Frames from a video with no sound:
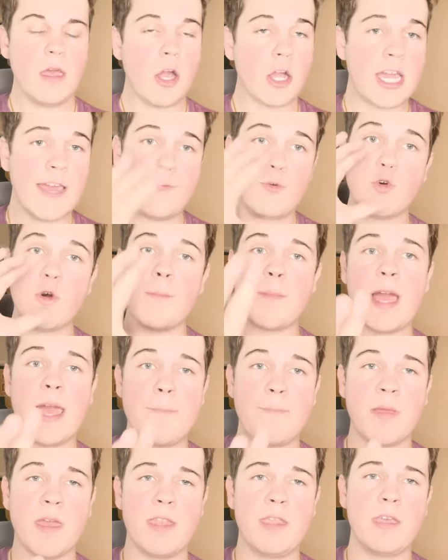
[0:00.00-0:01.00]
Okay, if you want my
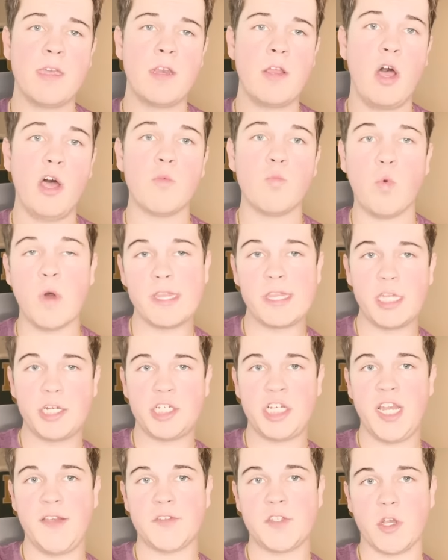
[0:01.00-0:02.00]
opinion on what the
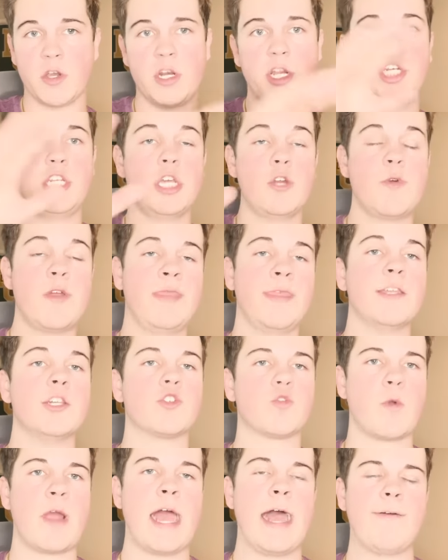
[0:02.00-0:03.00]
Chiefs are going to do in the
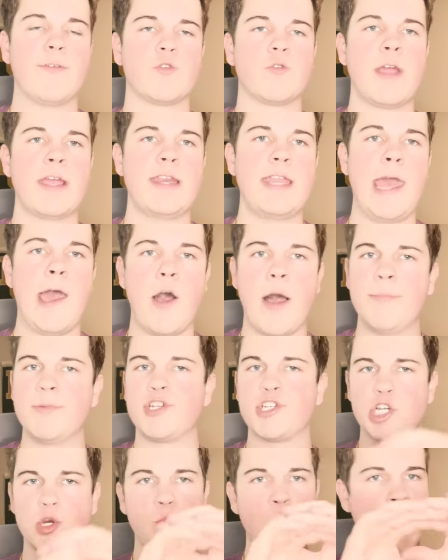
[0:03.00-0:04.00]
draft right now, I'm
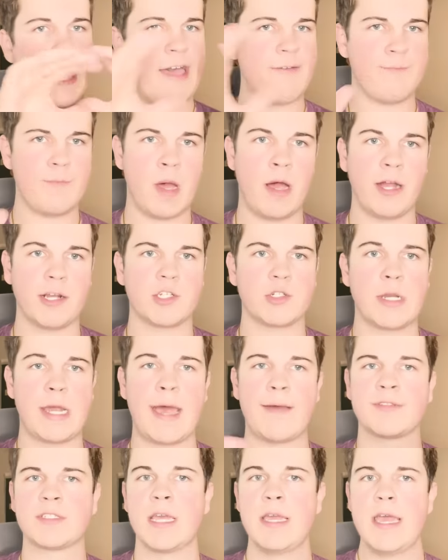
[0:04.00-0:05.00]
sure we'll have mock
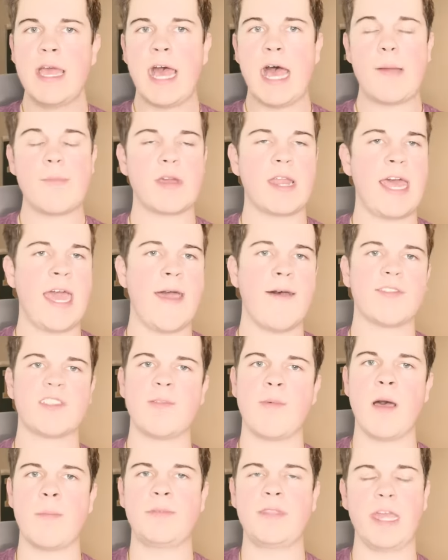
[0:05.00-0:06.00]
drafts. I'm going to have
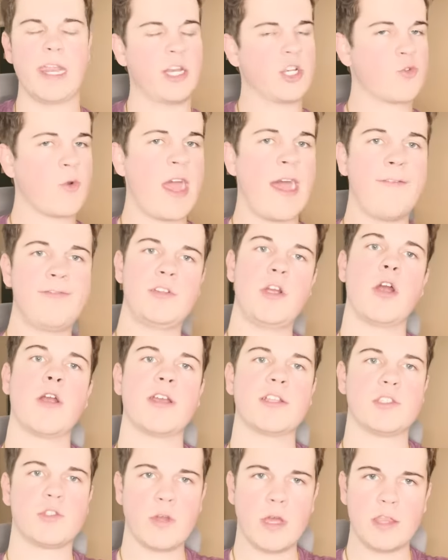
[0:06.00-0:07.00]
some updated draft
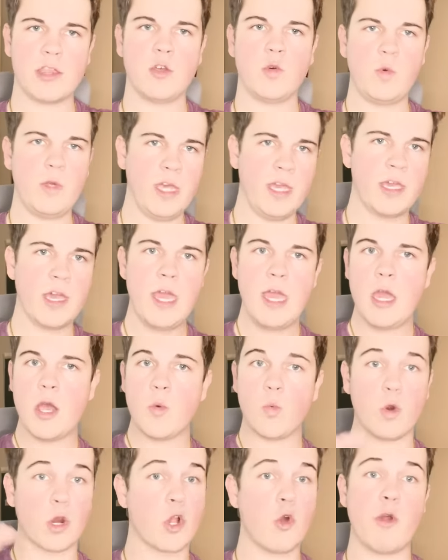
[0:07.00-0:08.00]
targets throughout the week.
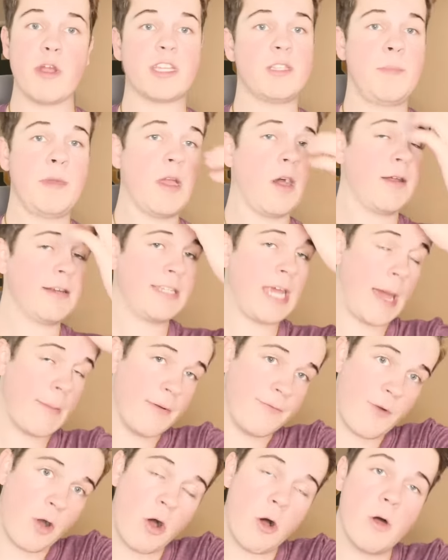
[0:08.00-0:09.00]
We're going to be on top
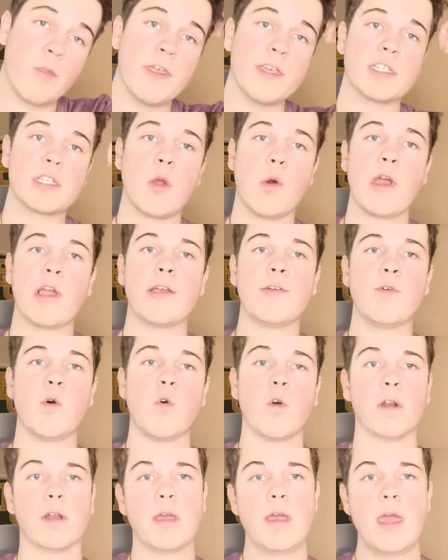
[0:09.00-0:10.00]
of all this going
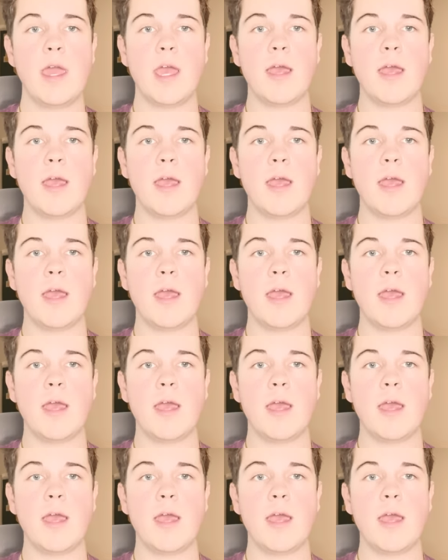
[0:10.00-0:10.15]
forward.